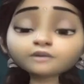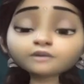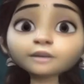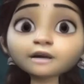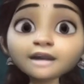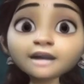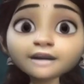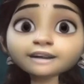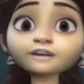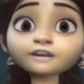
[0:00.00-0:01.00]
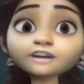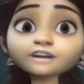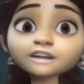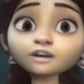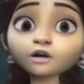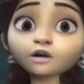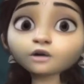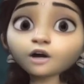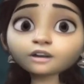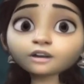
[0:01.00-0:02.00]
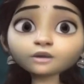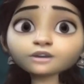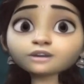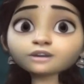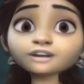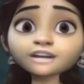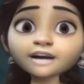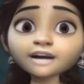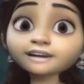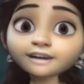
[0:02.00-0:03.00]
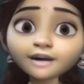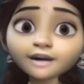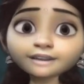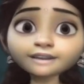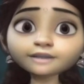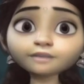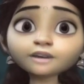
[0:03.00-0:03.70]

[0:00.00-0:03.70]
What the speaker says: Manhattan questions are not close to GRE reality.